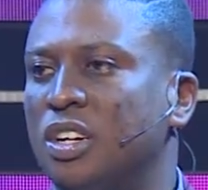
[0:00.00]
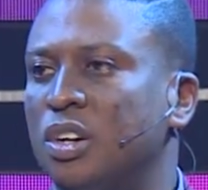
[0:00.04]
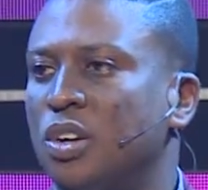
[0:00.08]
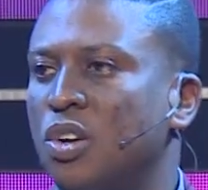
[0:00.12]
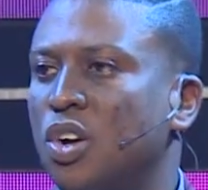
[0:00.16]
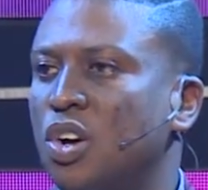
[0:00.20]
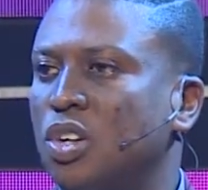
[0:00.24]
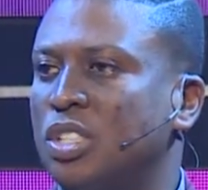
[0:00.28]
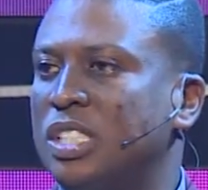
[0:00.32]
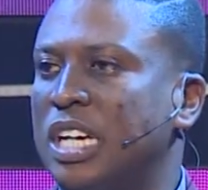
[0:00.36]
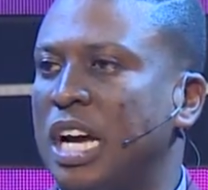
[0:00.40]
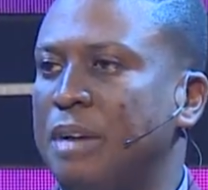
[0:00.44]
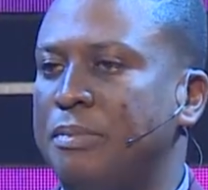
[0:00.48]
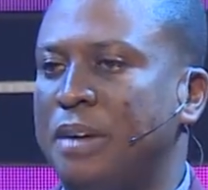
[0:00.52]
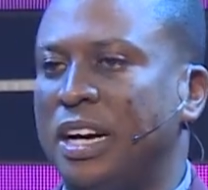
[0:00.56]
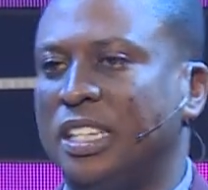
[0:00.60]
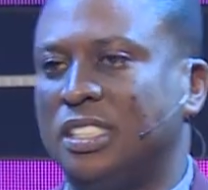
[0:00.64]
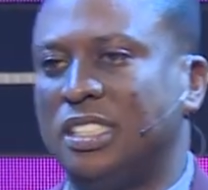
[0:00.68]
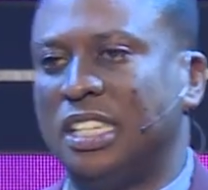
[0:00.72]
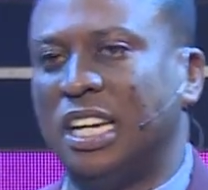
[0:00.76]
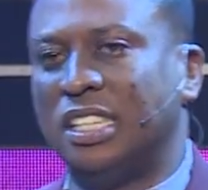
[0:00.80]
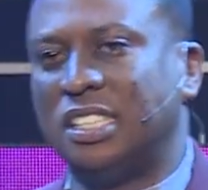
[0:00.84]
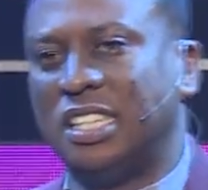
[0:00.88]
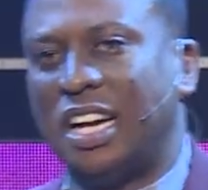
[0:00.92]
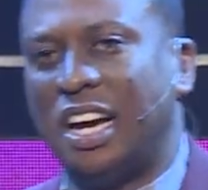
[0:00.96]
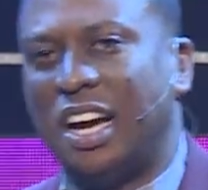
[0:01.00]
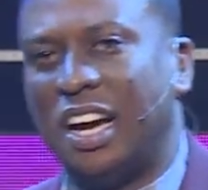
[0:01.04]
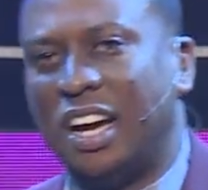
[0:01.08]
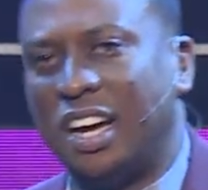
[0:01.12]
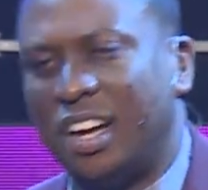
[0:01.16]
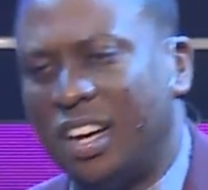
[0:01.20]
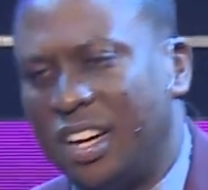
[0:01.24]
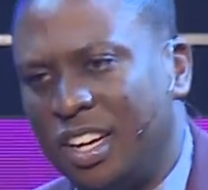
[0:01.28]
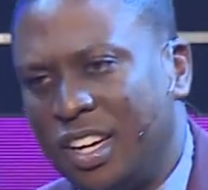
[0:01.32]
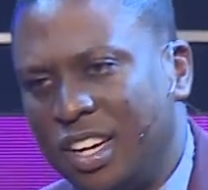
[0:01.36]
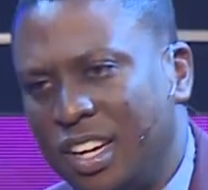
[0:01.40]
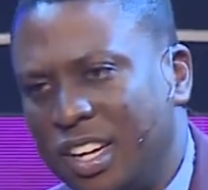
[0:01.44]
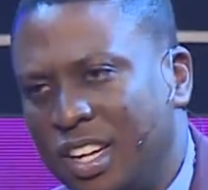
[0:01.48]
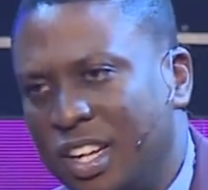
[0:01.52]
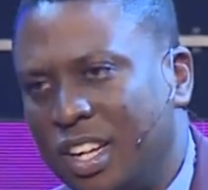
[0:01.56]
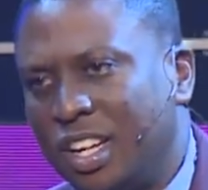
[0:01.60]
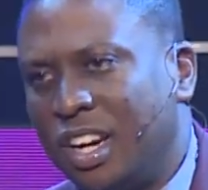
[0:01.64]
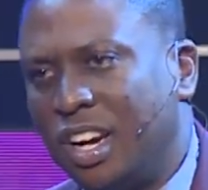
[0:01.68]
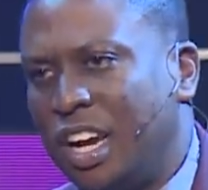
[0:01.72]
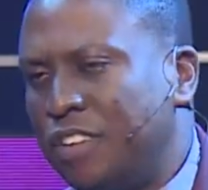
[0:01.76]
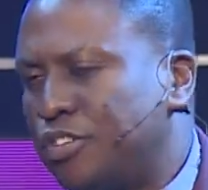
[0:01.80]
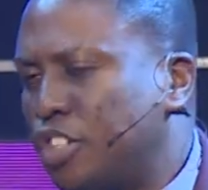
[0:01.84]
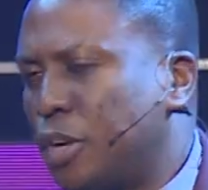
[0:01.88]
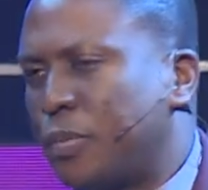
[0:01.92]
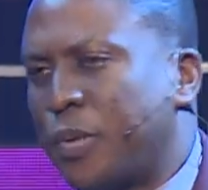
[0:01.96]
Lift up
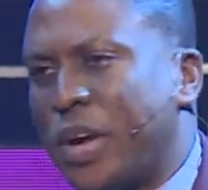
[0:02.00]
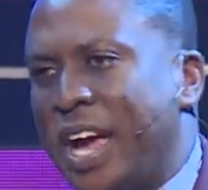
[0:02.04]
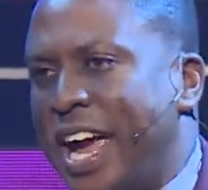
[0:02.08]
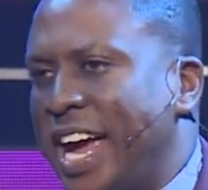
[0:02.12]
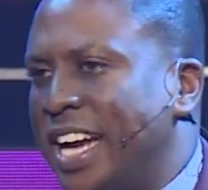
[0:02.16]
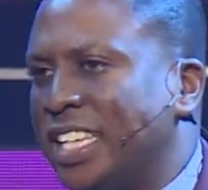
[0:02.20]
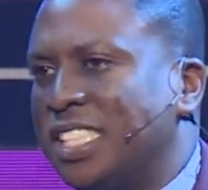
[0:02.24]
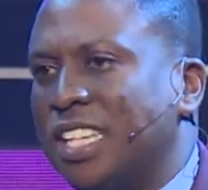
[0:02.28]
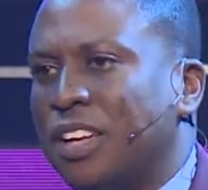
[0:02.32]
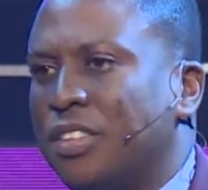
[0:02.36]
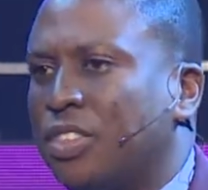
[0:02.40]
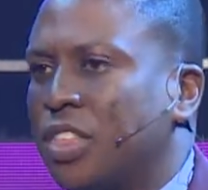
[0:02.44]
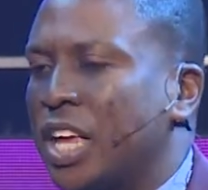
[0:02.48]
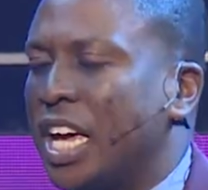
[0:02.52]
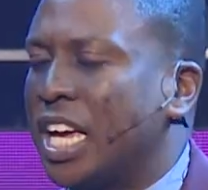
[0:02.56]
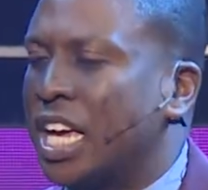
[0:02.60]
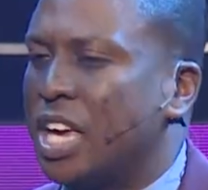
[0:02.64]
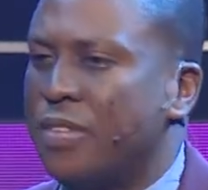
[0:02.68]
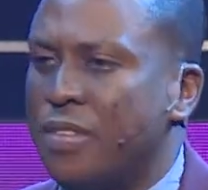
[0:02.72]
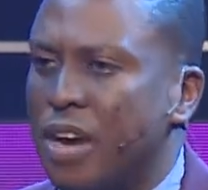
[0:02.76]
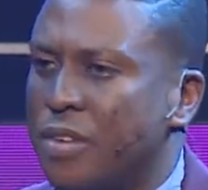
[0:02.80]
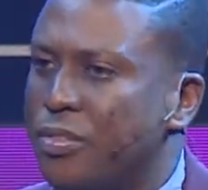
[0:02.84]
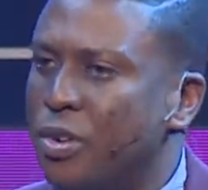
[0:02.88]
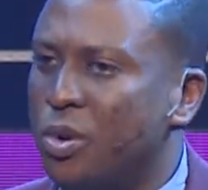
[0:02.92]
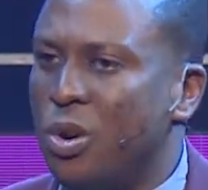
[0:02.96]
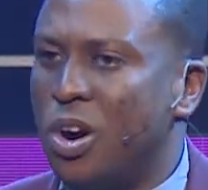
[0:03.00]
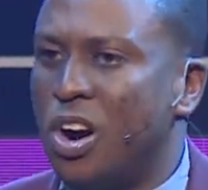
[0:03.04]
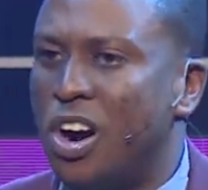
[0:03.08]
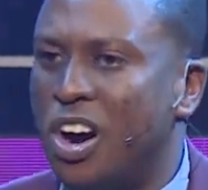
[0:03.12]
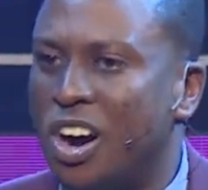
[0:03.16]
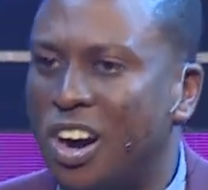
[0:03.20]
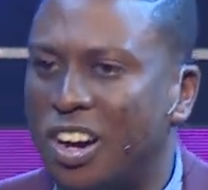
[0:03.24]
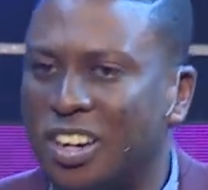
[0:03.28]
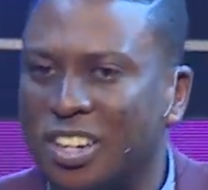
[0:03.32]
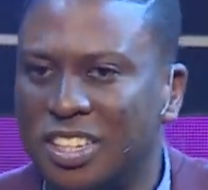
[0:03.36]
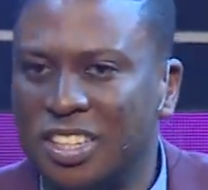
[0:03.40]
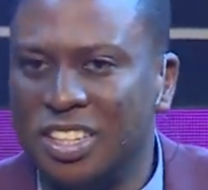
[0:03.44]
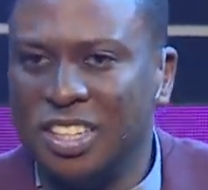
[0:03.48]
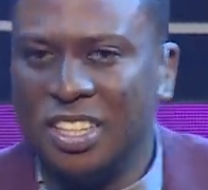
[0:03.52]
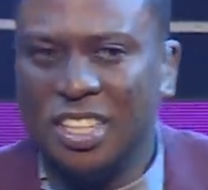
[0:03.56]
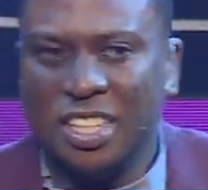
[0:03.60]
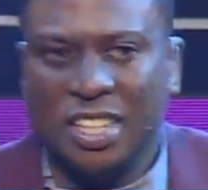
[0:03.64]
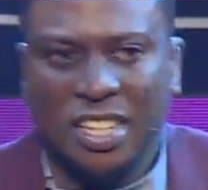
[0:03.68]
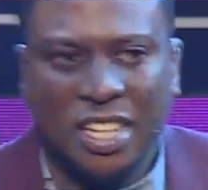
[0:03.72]
your hands and thank him, everyone.